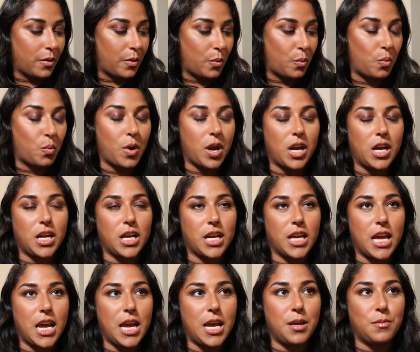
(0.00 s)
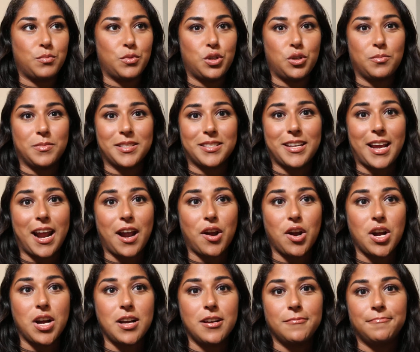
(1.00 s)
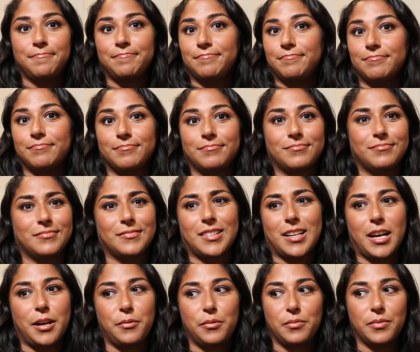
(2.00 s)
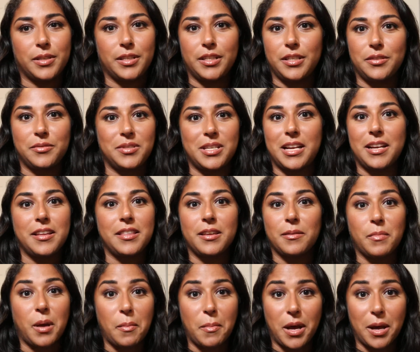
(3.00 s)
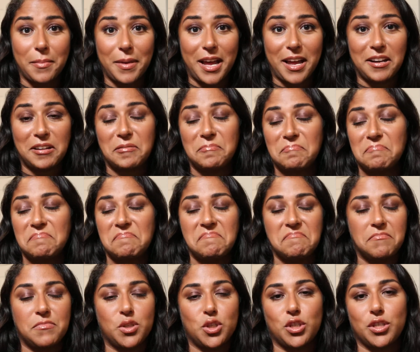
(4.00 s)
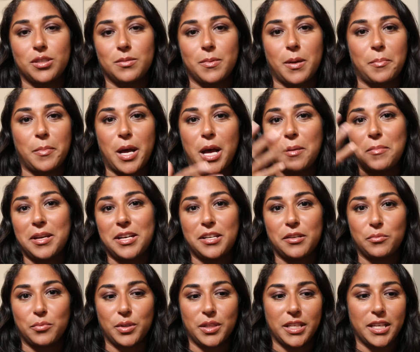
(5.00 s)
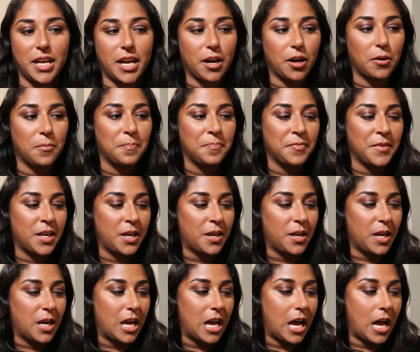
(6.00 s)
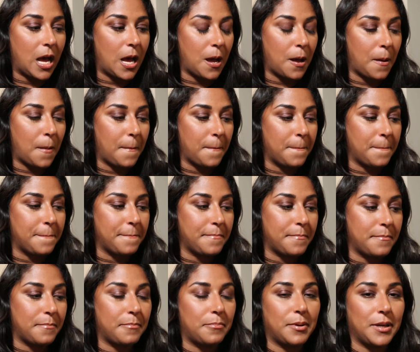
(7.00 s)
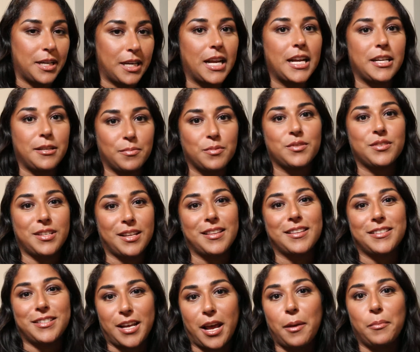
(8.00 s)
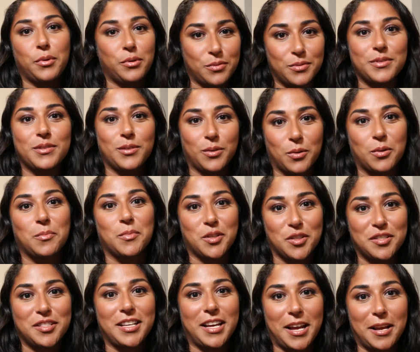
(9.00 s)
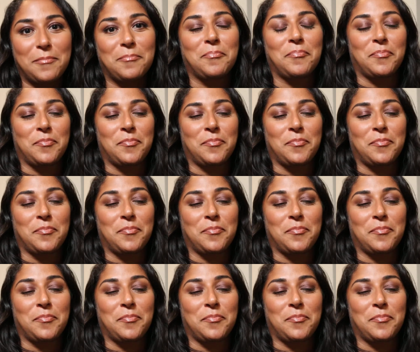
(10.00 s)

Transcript: When it came to mascara, I would really use anything my mom had. She's my mom. I didn't really care. But 90% of the time it was Laura Mercier.